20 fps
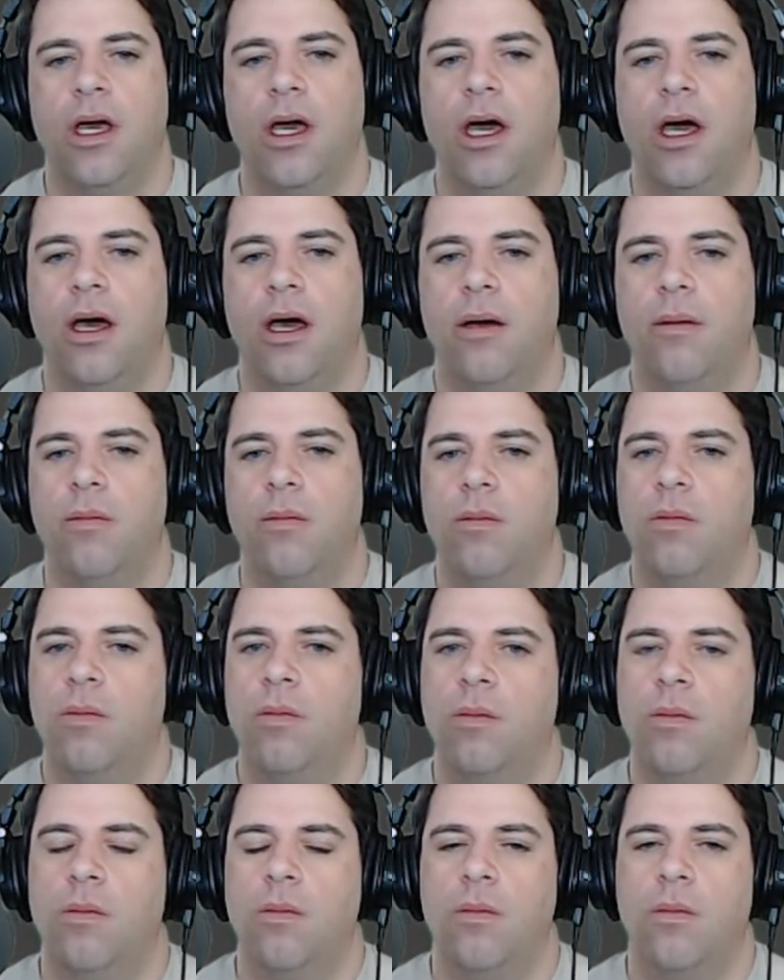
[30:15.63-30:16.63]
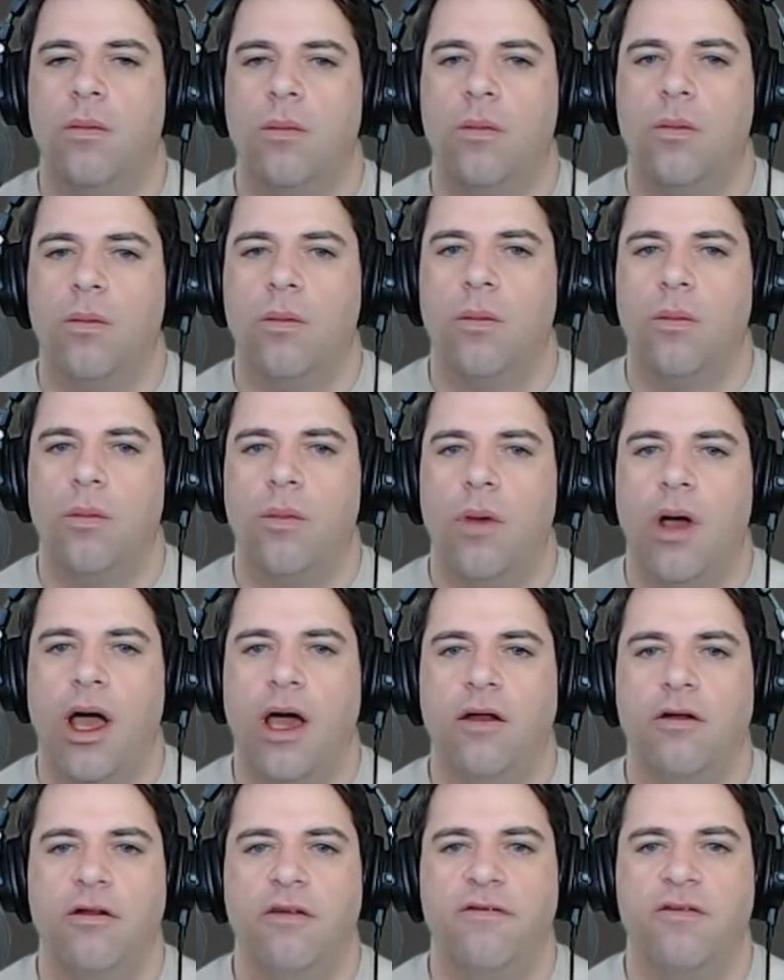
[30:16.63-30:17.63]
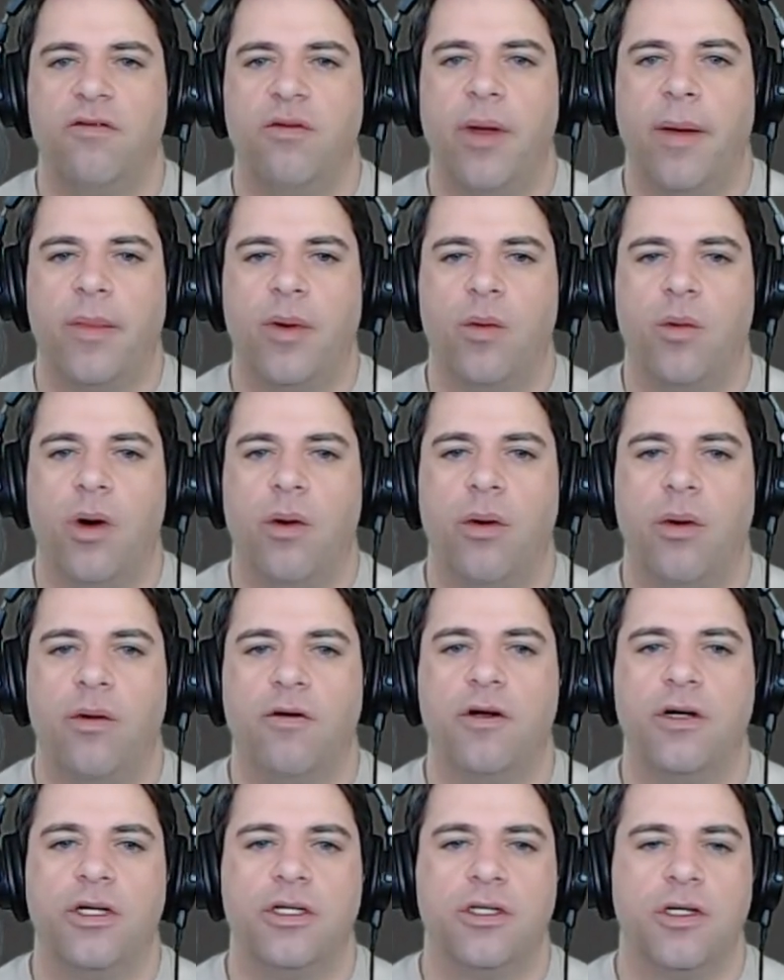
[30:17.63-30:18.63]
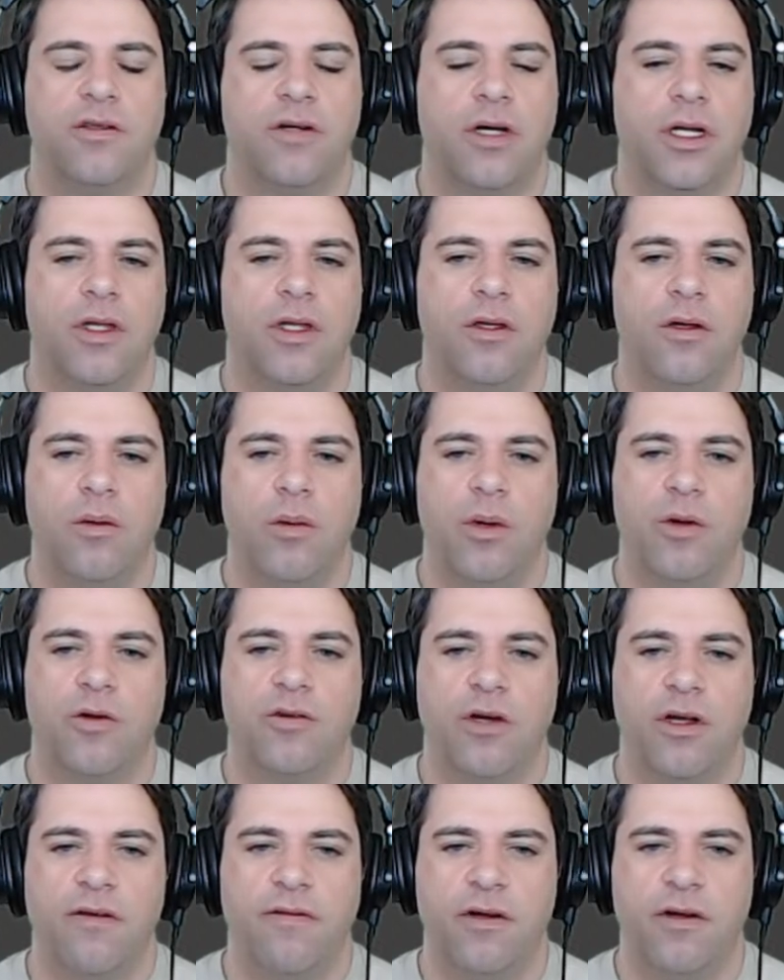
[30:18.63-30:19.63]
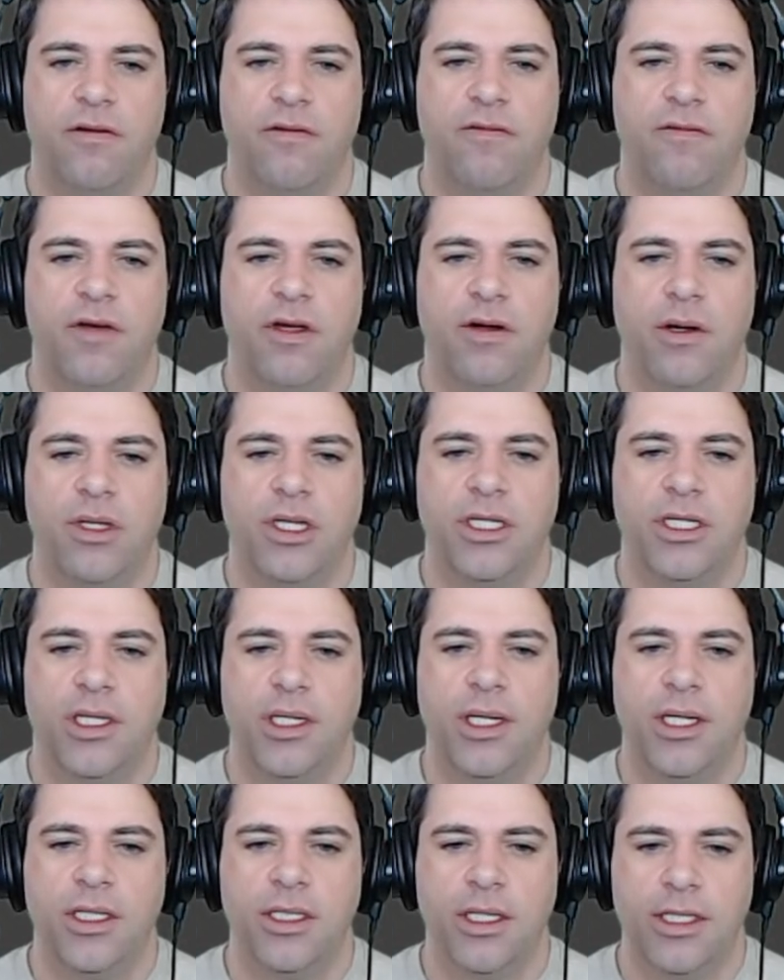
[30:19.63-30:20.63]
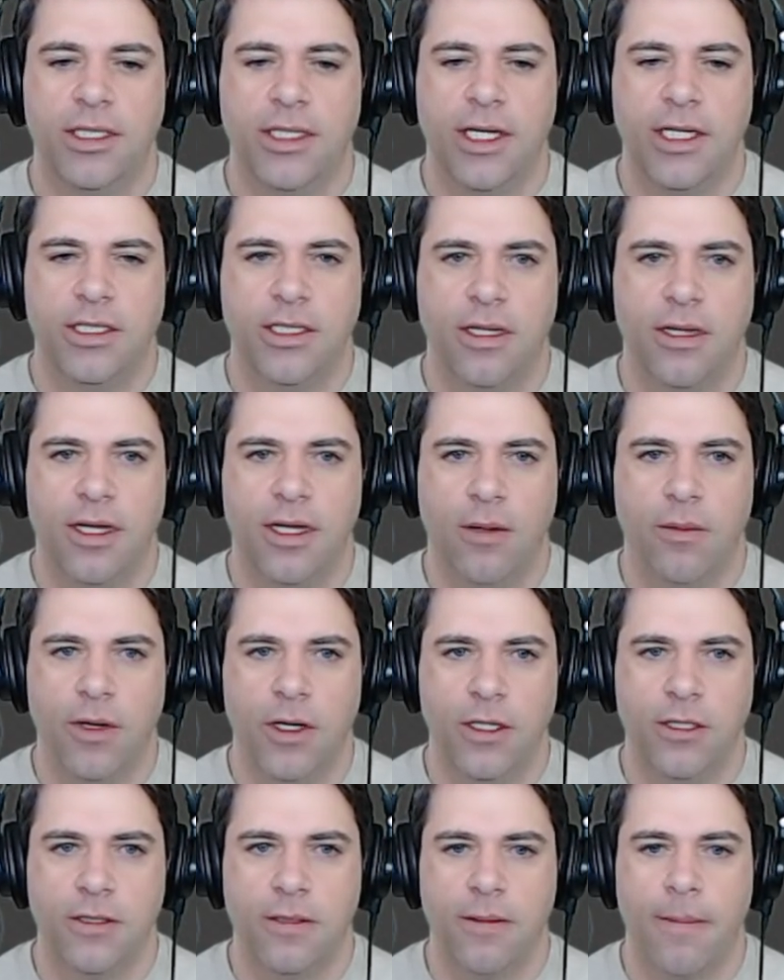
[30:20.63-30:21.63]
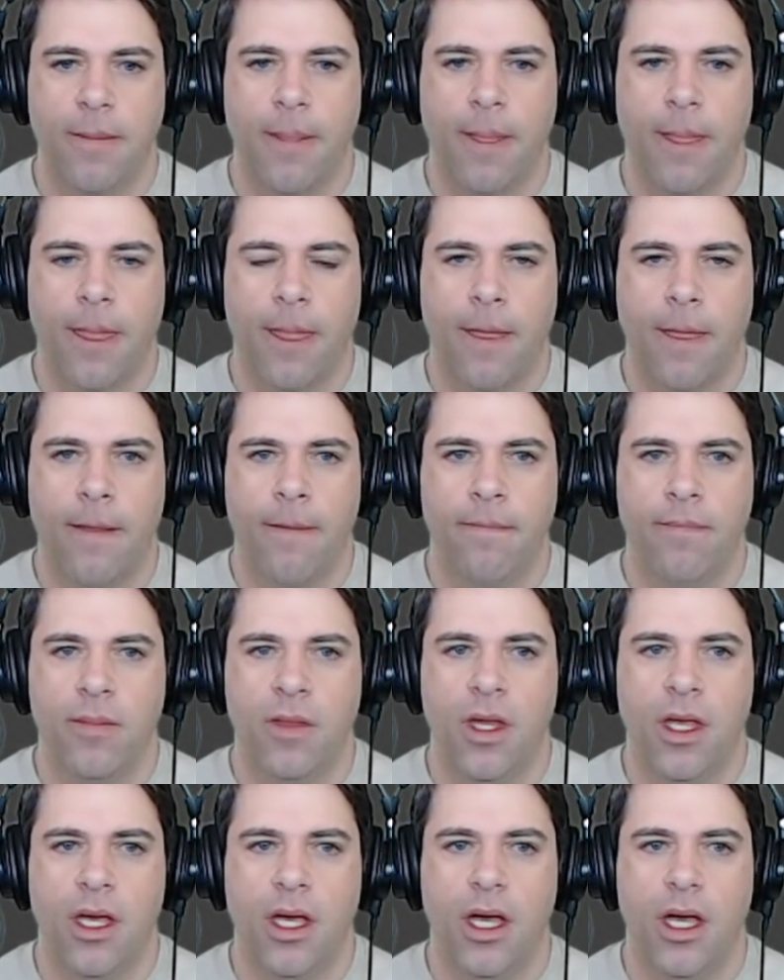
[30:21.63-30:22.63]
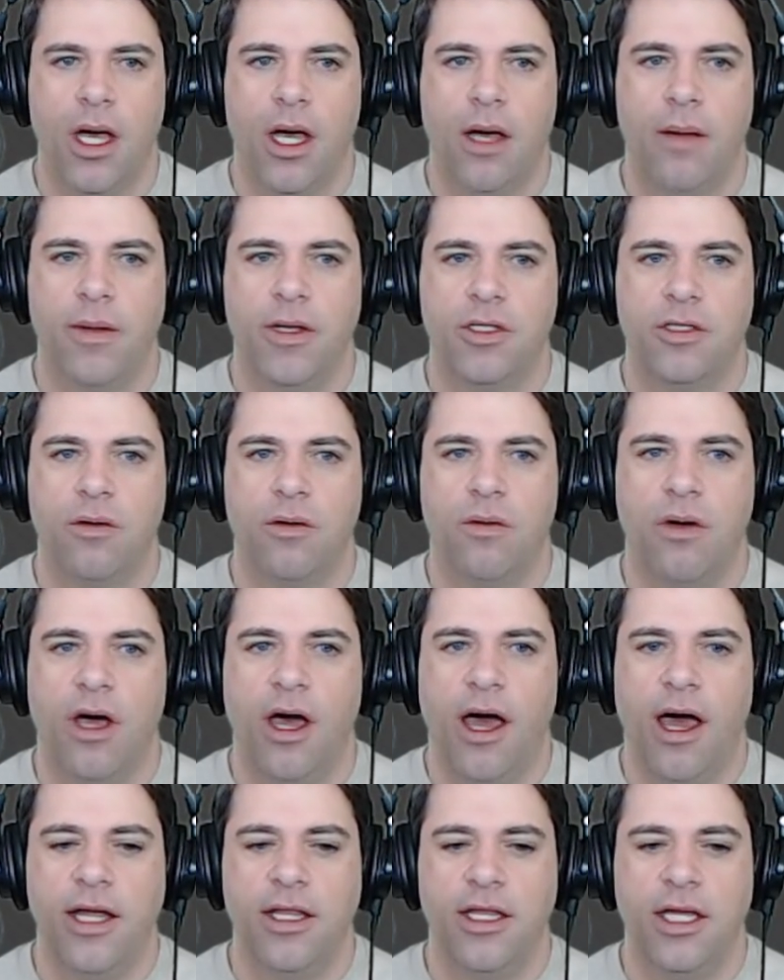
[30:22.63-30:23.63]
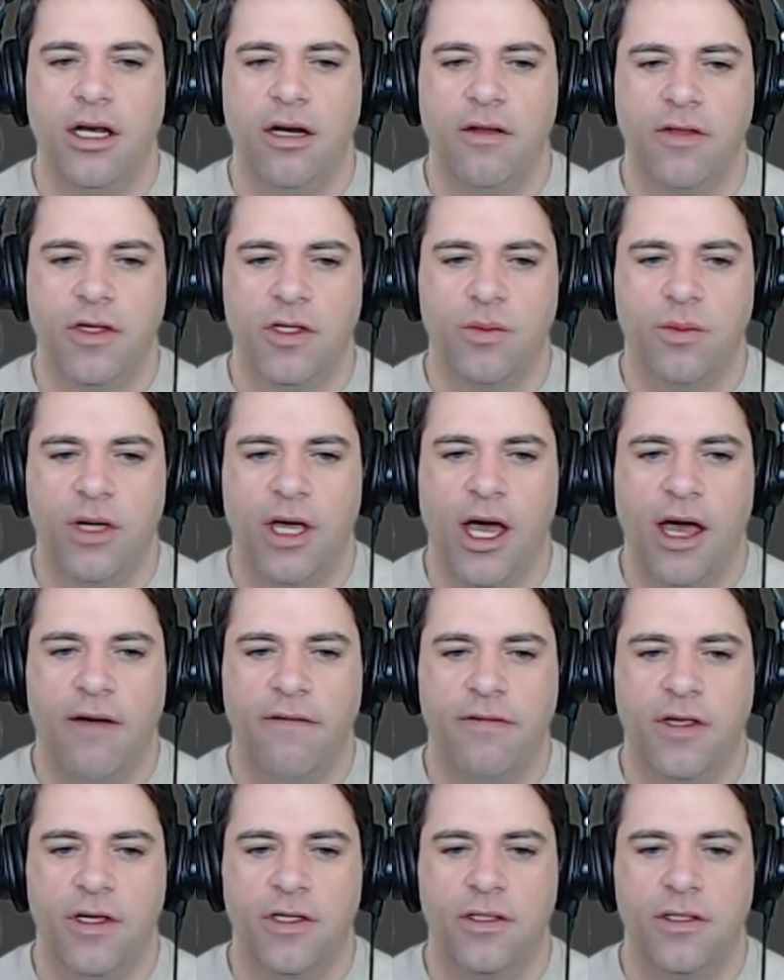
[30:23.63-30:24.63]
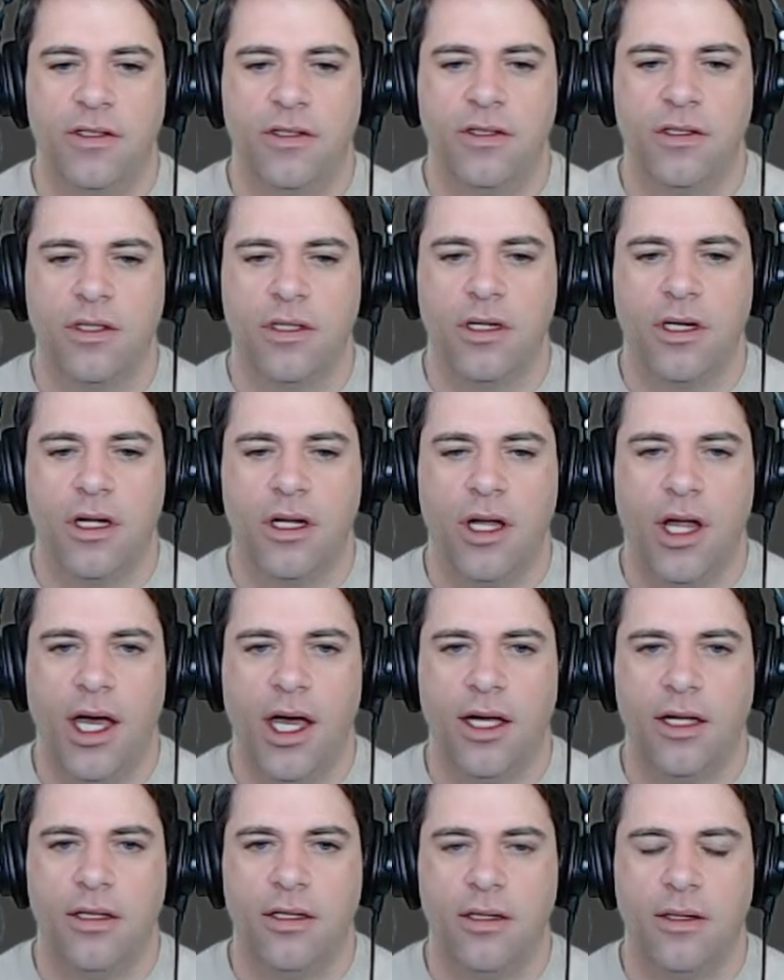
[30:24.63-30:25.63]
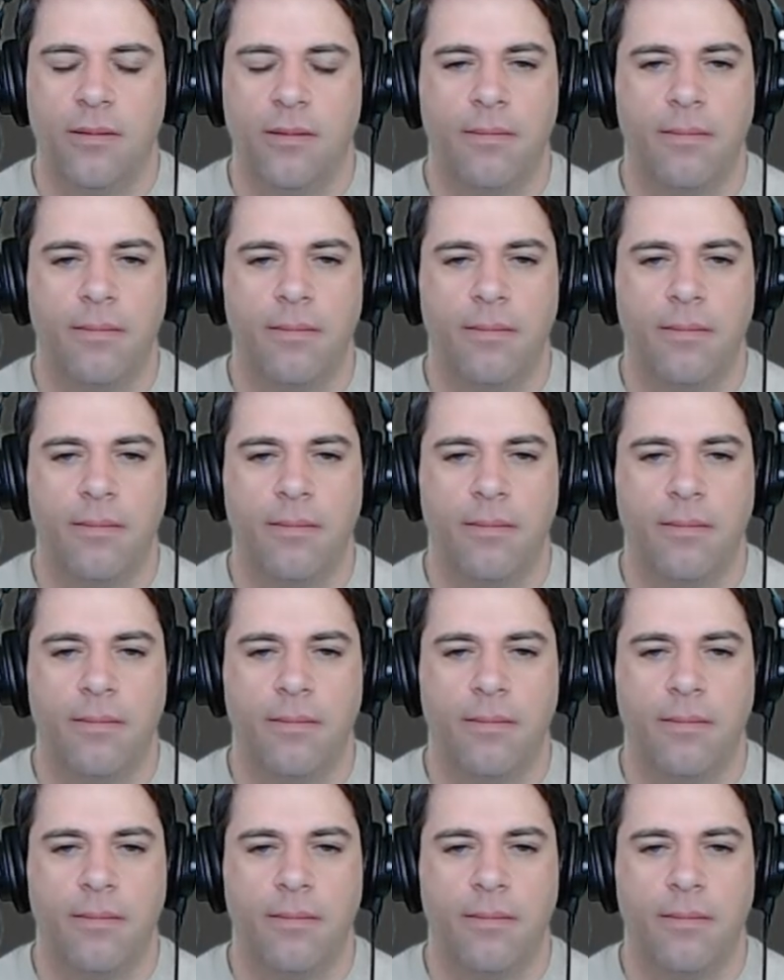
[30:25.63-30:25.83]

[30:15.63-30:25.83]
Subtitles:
I don't even remember what we were initially trying to do. We were trying to figure out what this initialization thing was. And so at the end of this, we have this client.